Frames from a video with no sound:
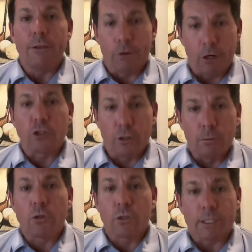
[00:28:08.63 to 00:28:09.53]
They're also
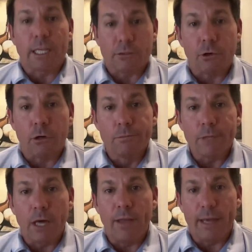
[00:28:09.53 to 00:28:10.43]
the most successful,
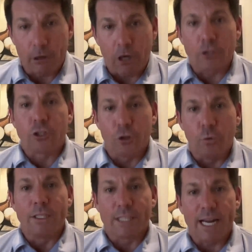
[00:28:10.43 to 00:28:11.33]
and they are also
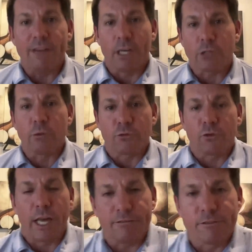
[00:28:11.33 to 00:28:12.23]
the ones that have
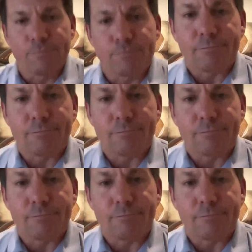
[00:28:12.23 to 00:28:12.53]
customers for life.